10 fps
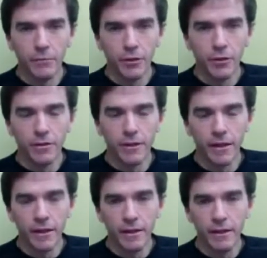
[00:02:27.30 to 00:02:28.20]
so that
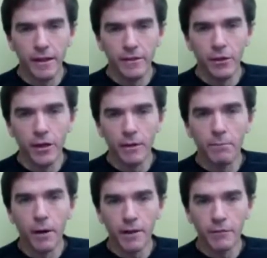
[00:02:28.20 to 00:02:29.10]
and to hook
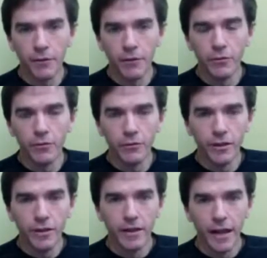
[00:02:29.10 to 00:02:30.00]
up microphones
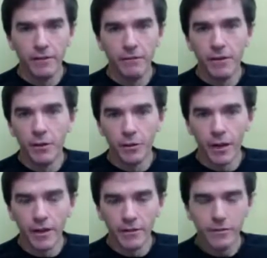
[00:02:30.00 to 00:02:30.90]
and video
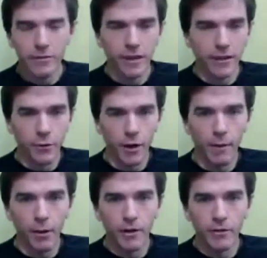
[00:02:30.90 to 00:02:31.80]
lights and
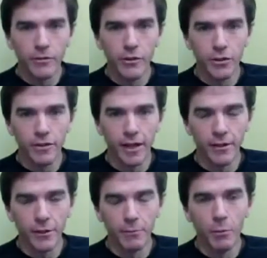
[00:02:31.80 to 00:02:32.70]
tripods, so you can
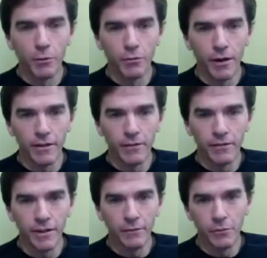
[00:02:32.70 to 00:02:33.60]
take your mobile device
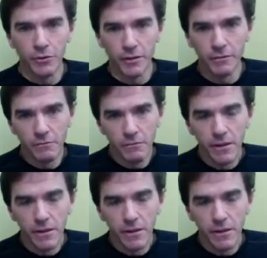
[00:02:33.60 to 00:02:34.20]
and within